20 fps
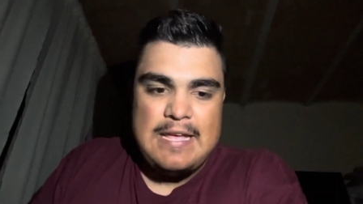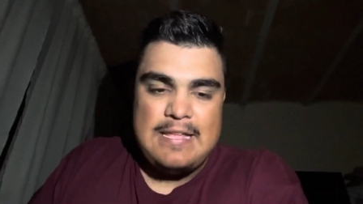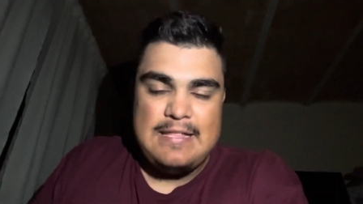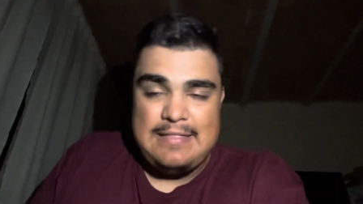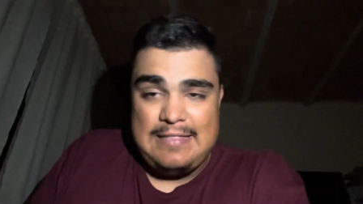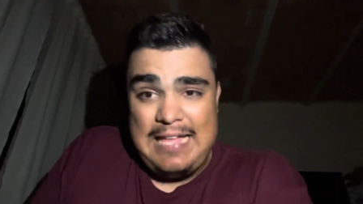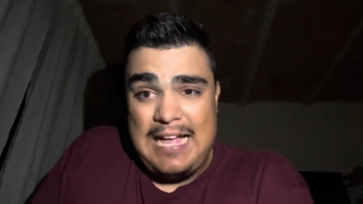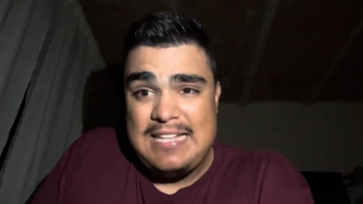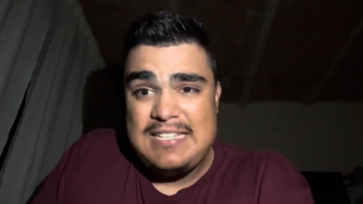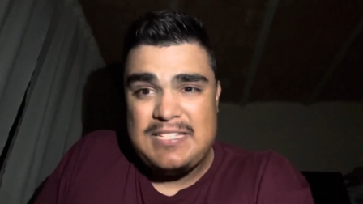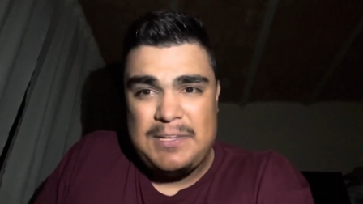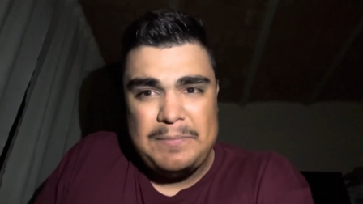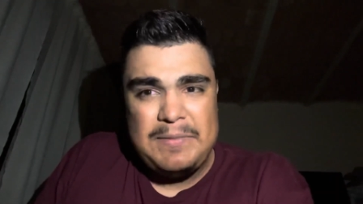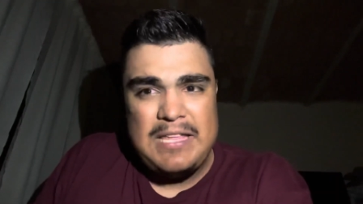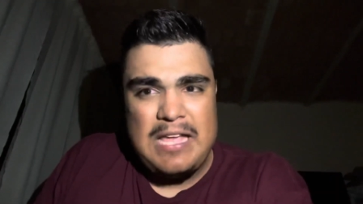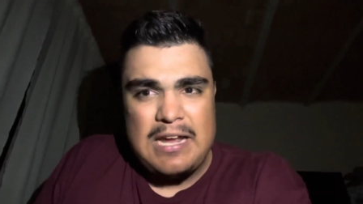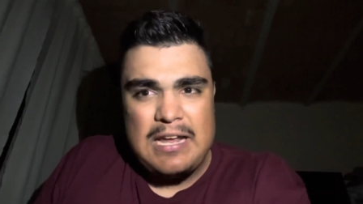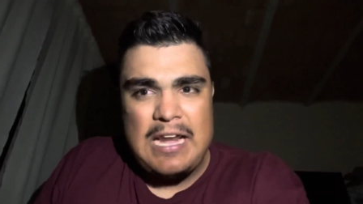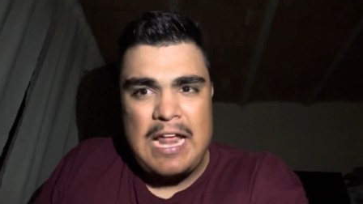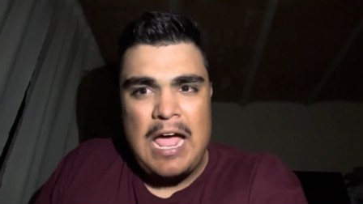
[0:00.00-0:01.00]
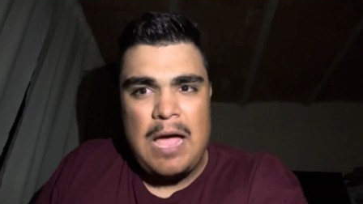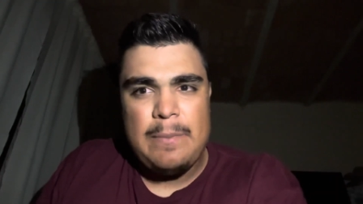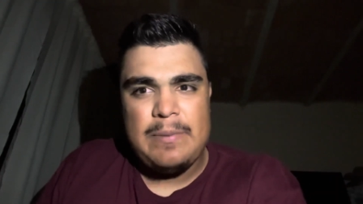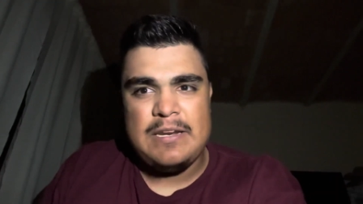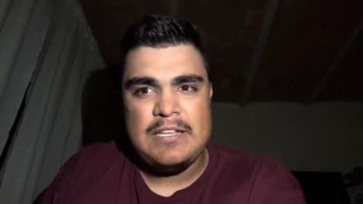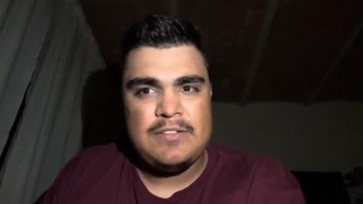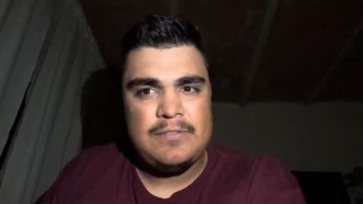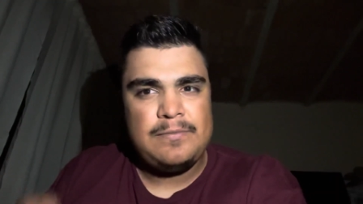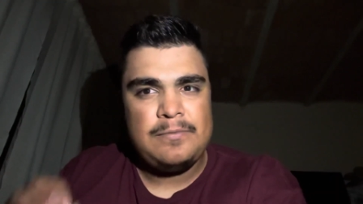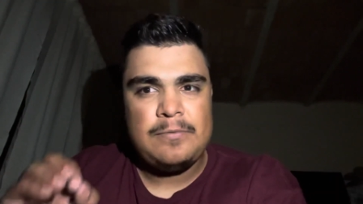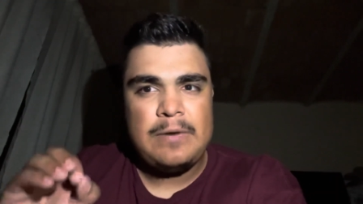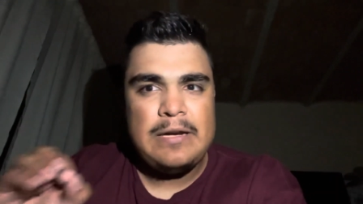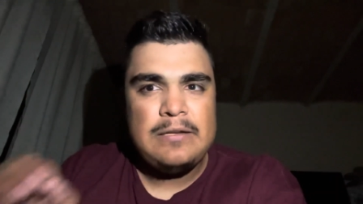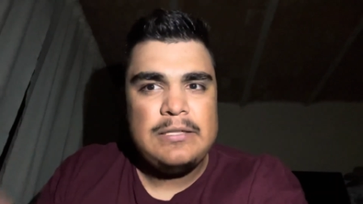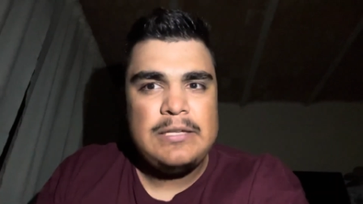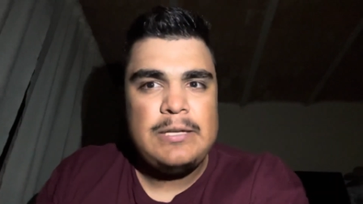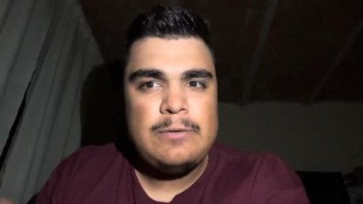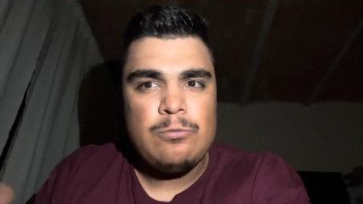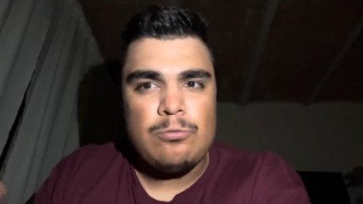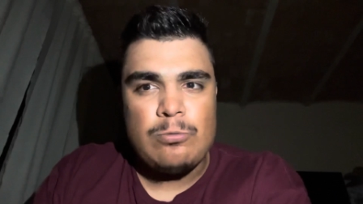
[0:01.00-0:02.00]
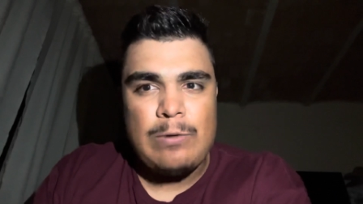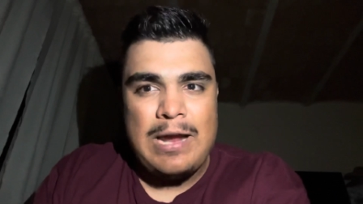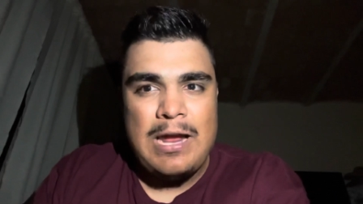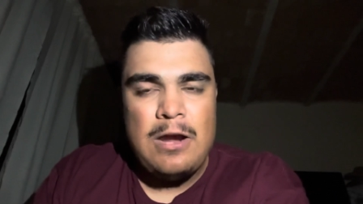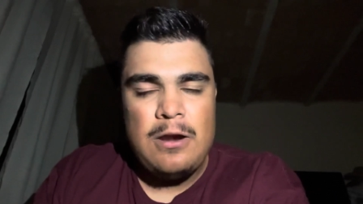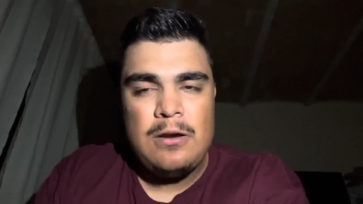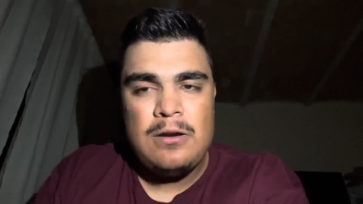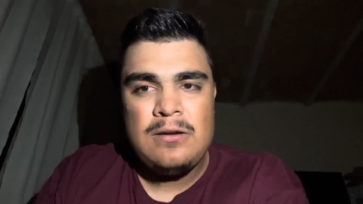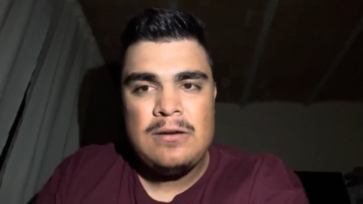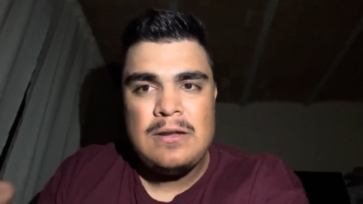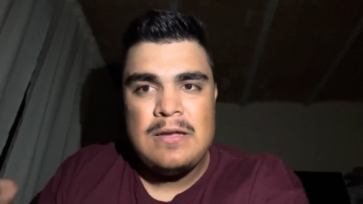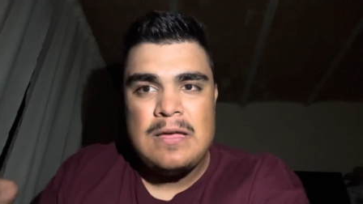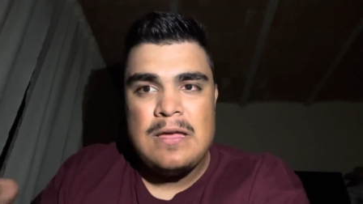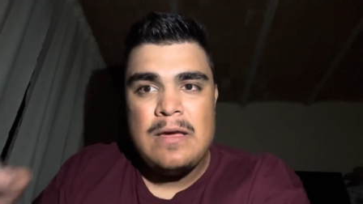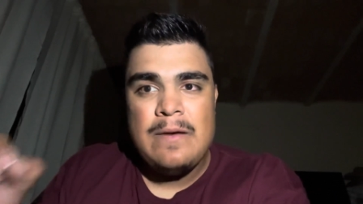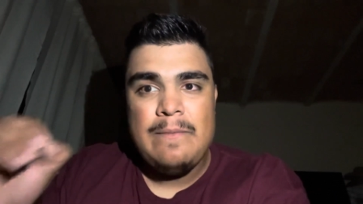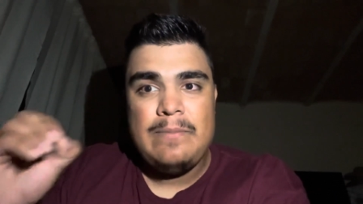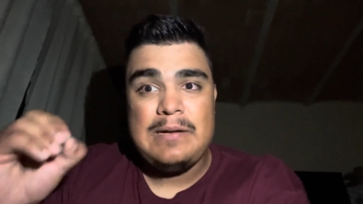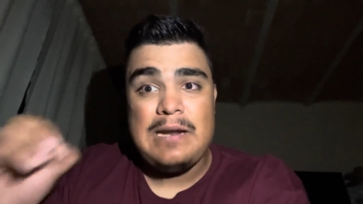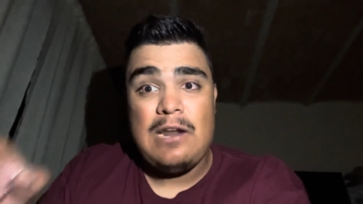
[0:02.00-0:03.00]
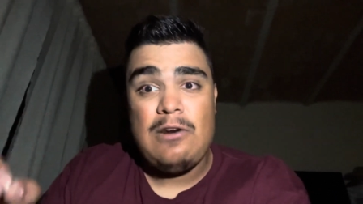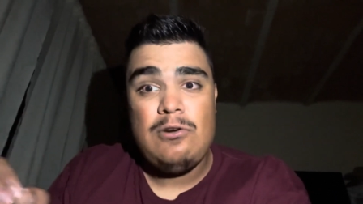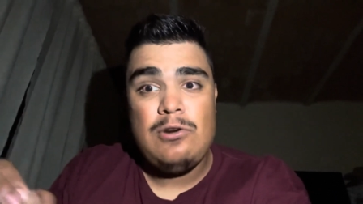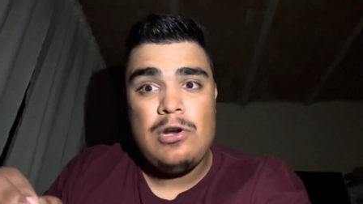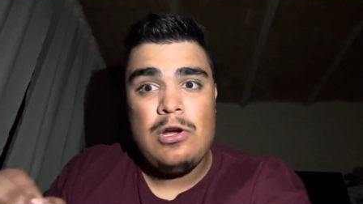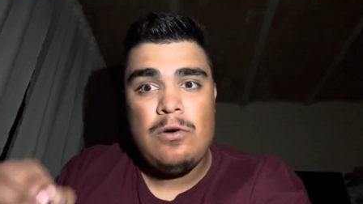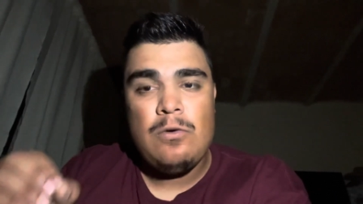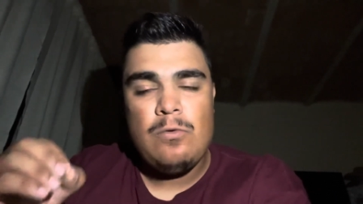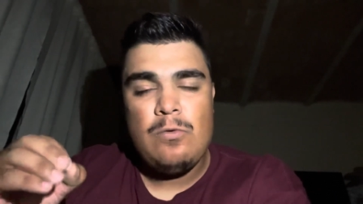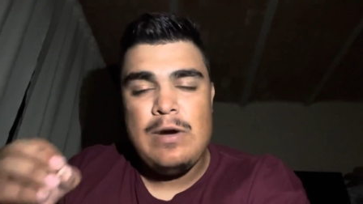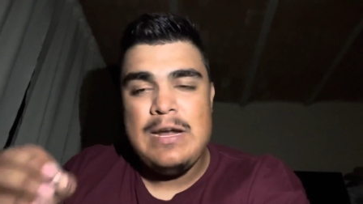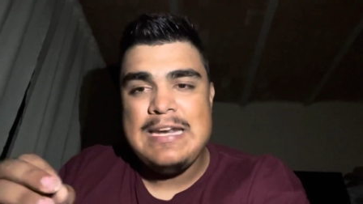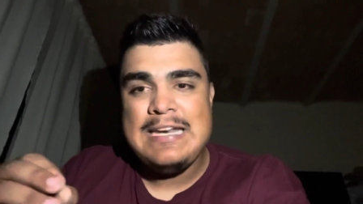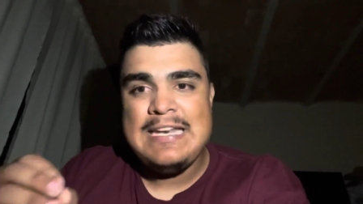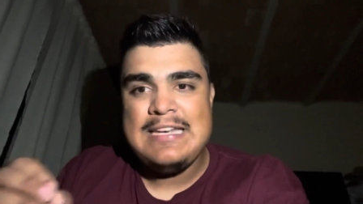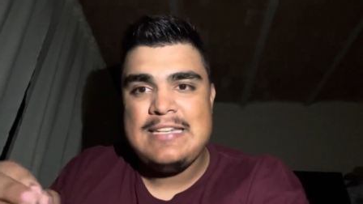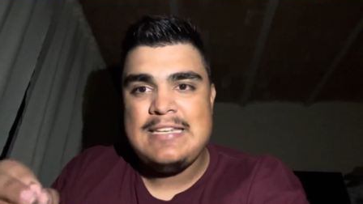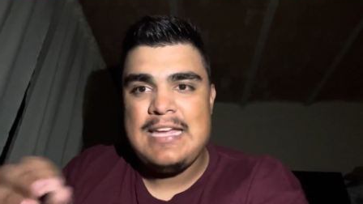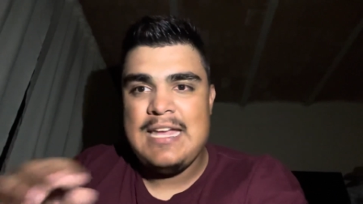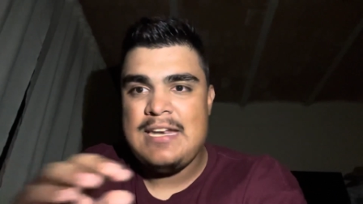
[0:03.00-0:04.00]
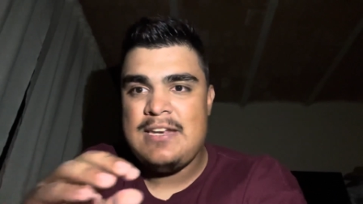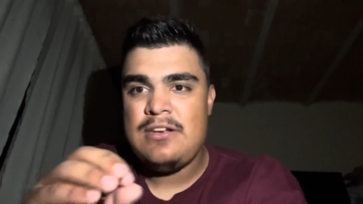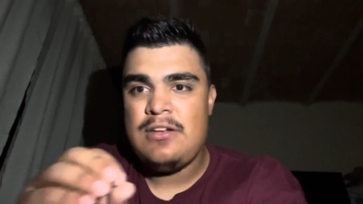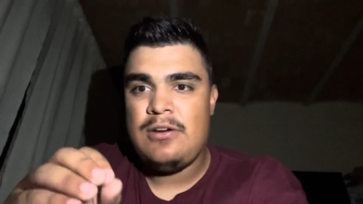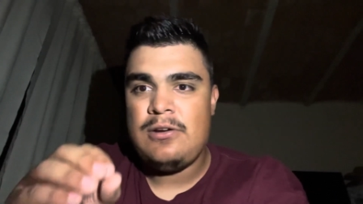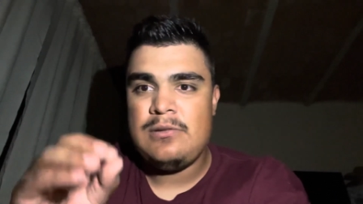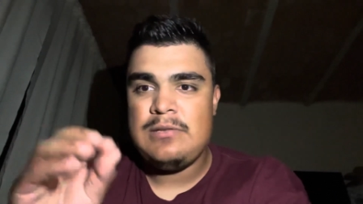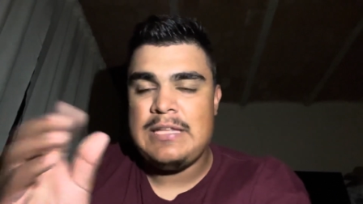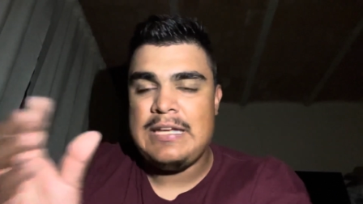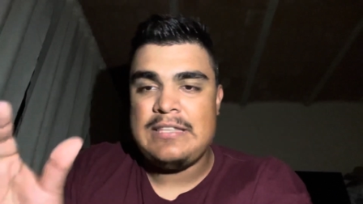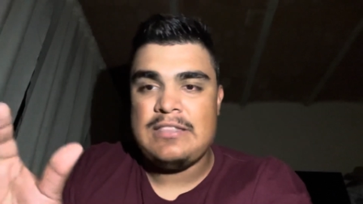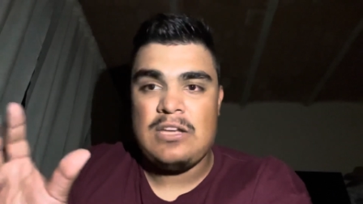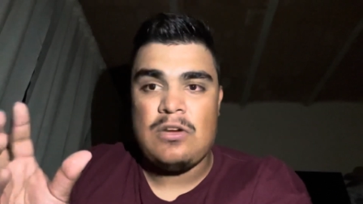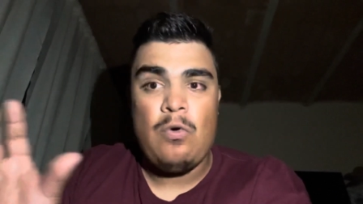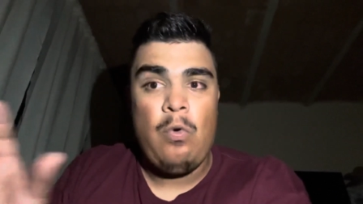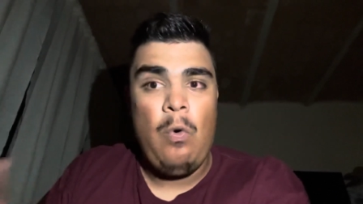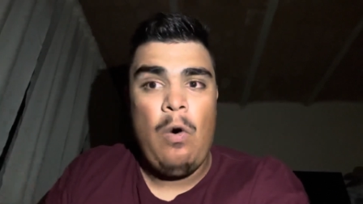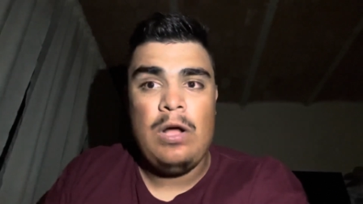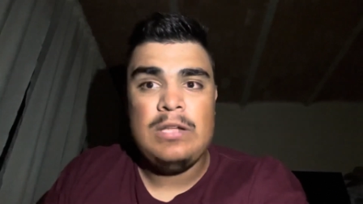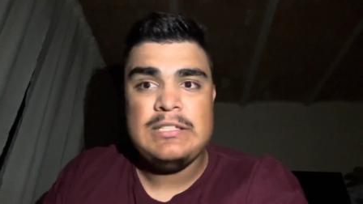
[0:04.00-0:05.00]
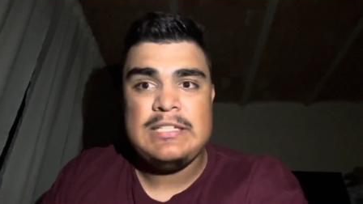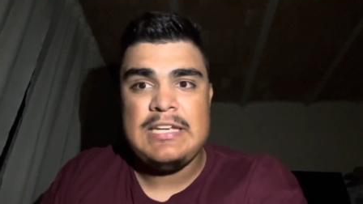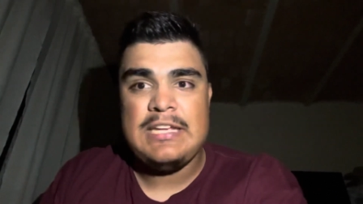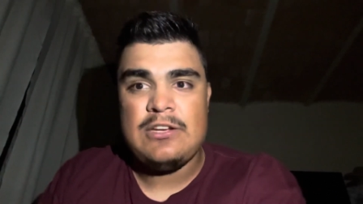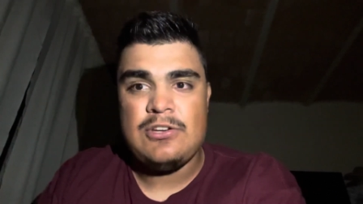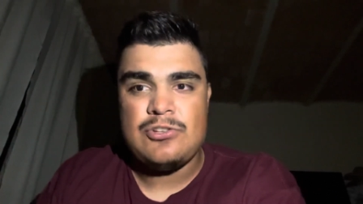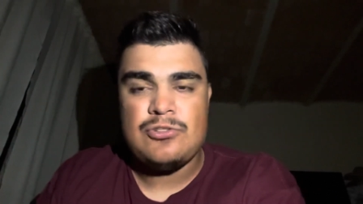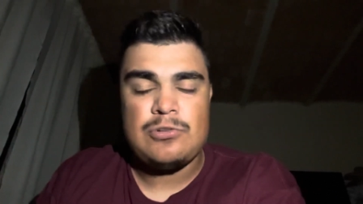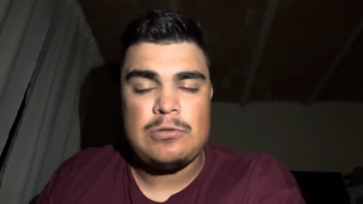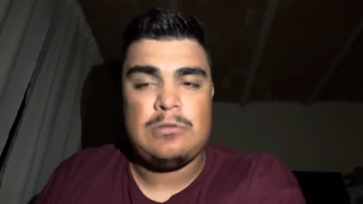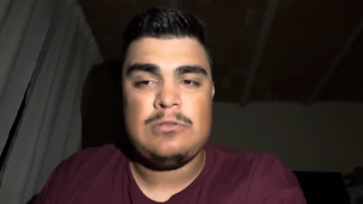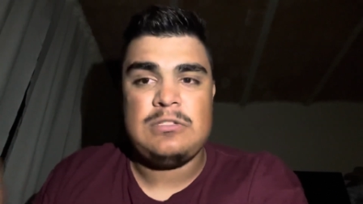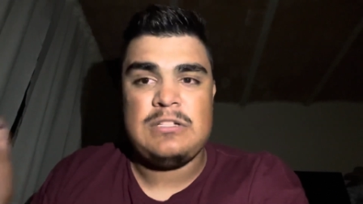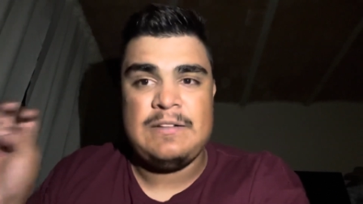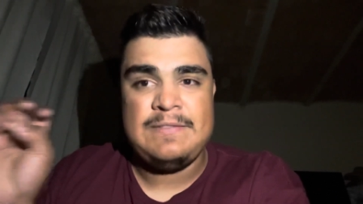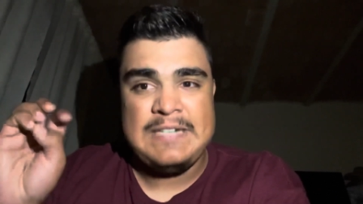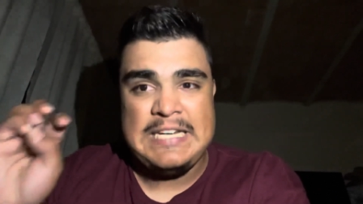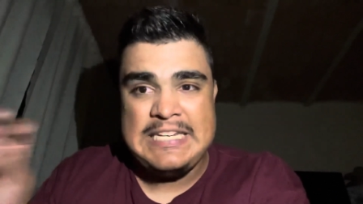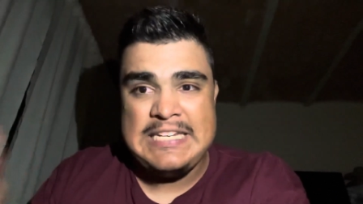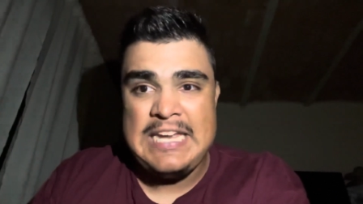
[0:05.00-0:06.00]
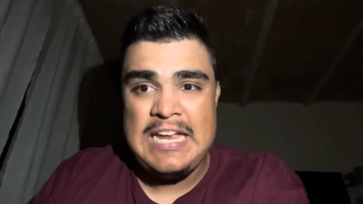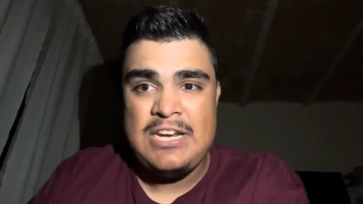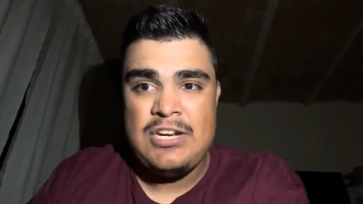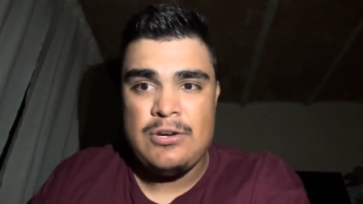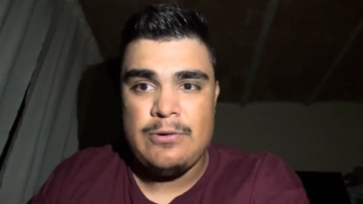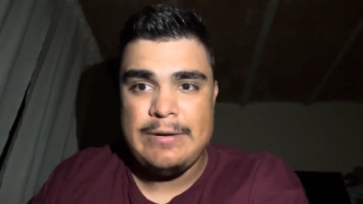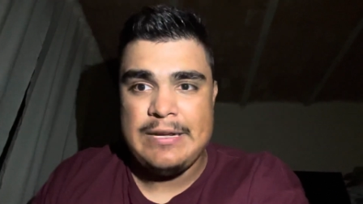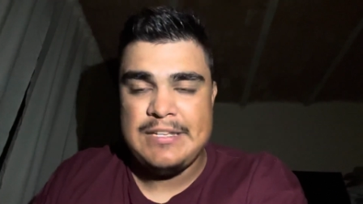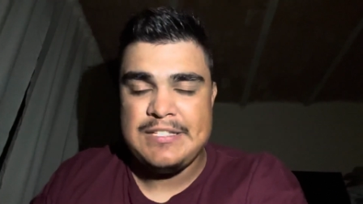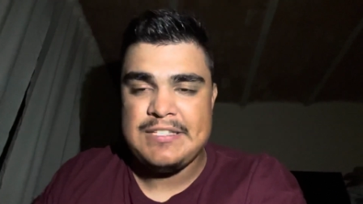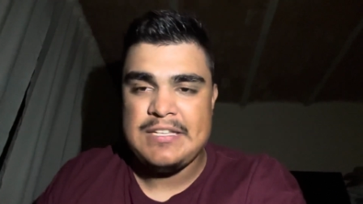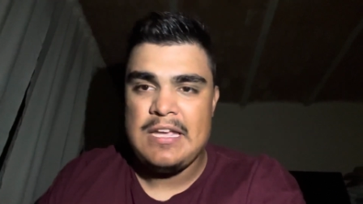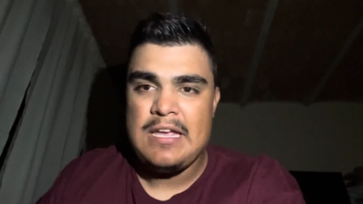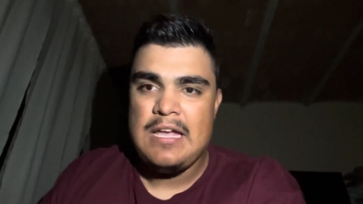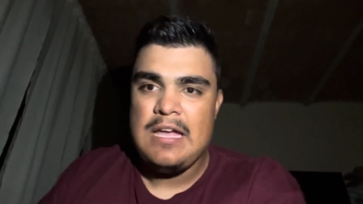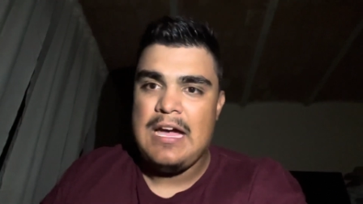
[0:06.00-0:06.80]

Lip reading: That's something that can happen. It's really rare, but I don't know what Nintendo, like the quality control of Nintendo is.